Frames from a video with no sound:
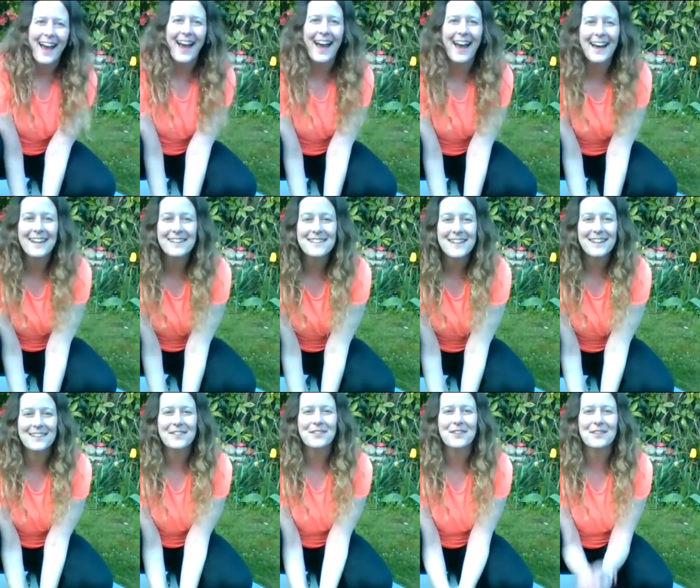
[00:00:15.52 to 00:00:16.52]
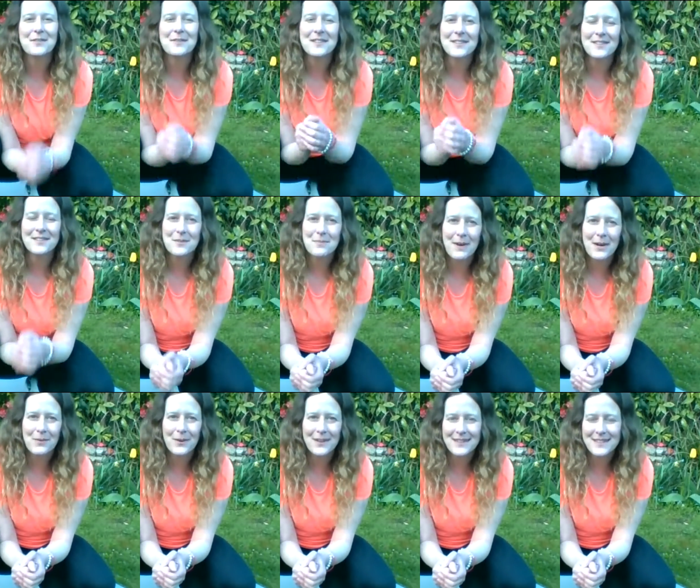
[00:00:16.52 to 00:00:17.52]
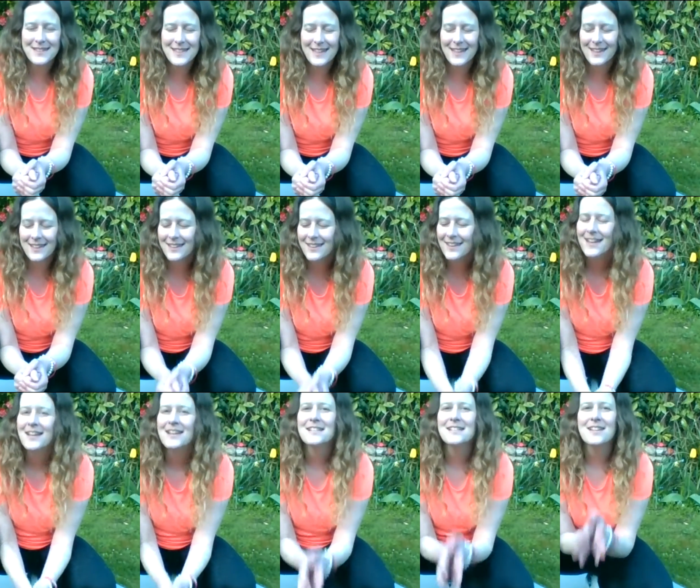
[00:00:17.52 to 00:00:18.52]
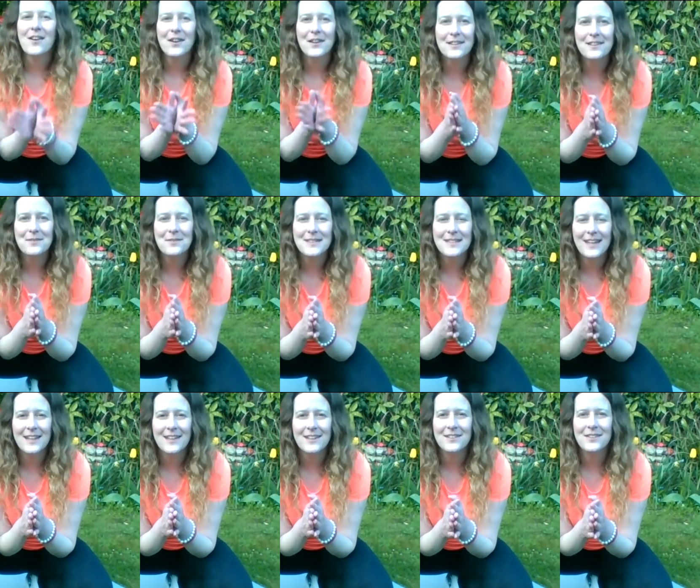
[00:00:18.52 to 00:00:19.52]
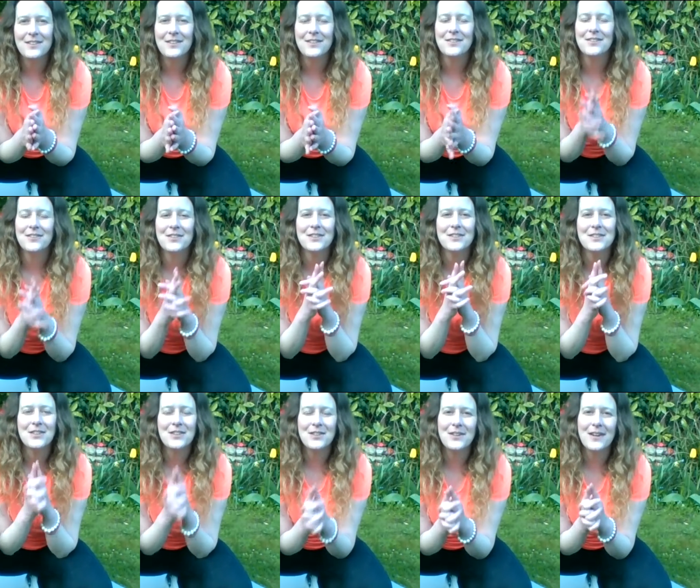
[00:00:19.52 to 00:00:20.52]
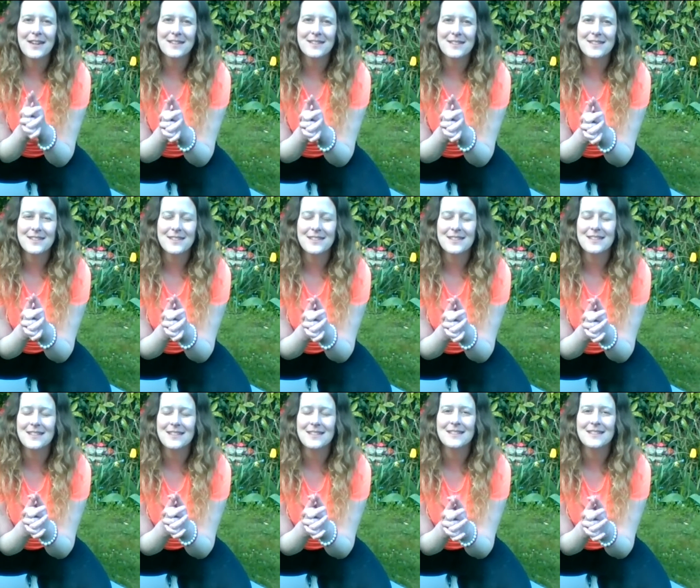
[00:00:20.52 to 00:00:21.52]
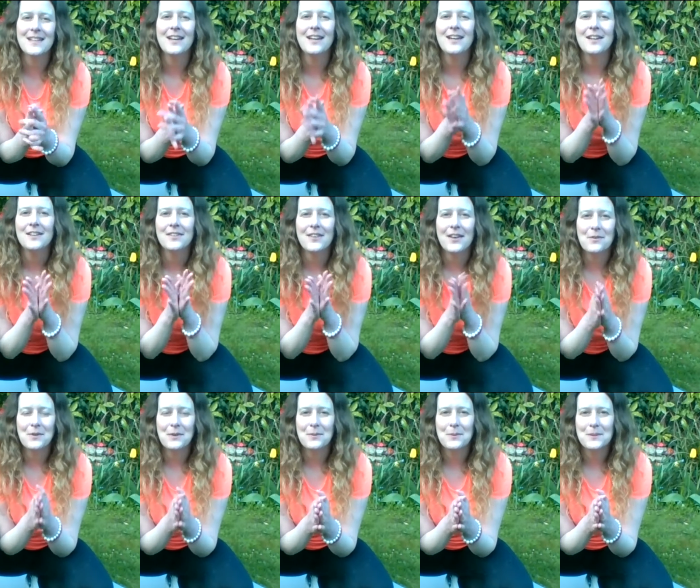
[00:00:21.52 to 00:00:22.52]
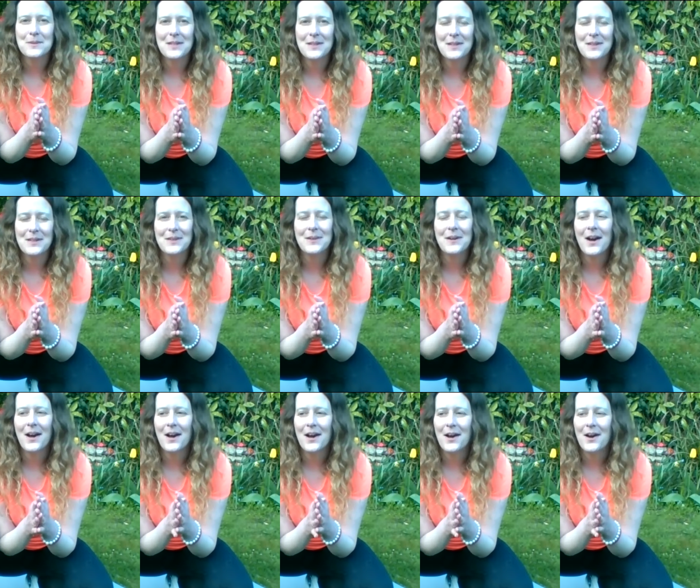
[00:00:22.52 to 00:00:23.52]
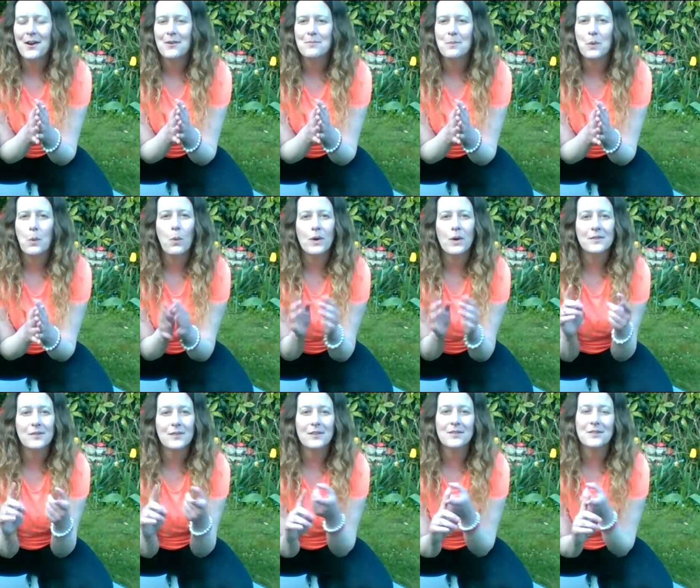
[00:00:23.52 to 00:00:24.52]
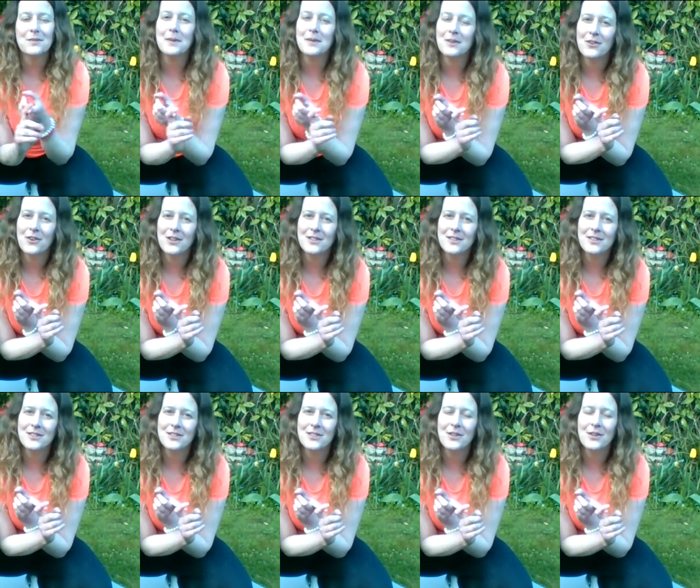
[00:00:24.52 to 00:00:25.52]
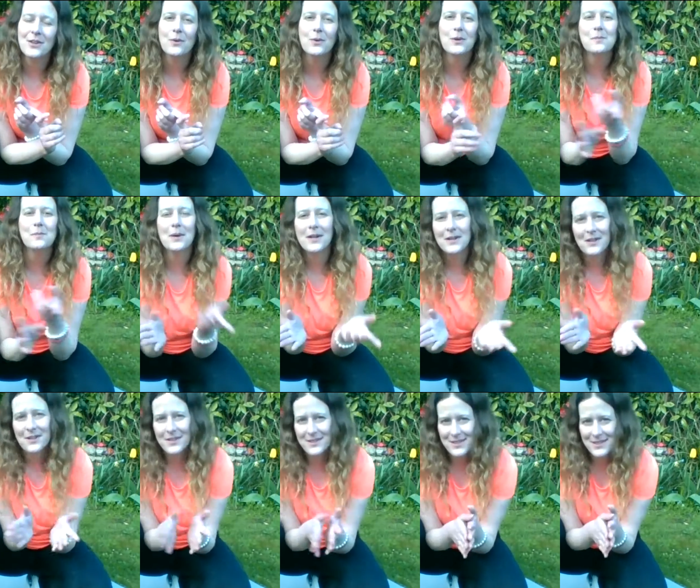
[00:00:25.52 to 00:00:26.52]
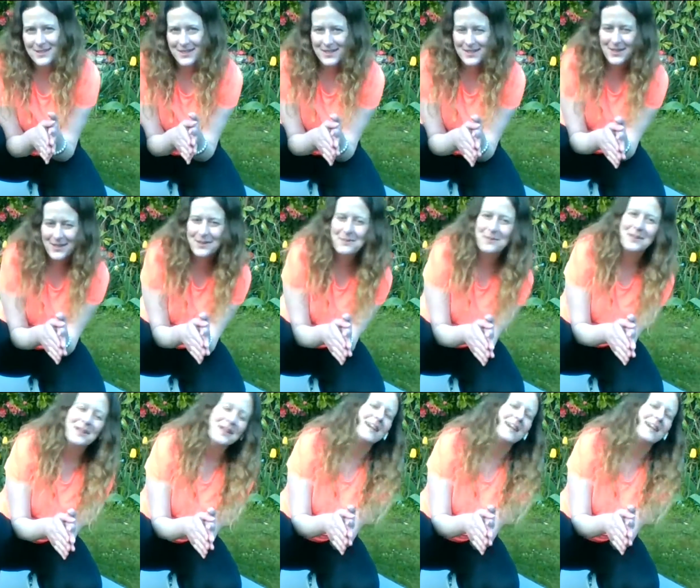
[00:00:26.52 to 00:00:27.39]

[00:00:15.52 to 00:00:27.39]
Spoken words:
And yes, we're going to be doing some mat work today. So I'm going to be taking you through two exercises that we will do. One's going to be the crunch, or you might know it as the sit up.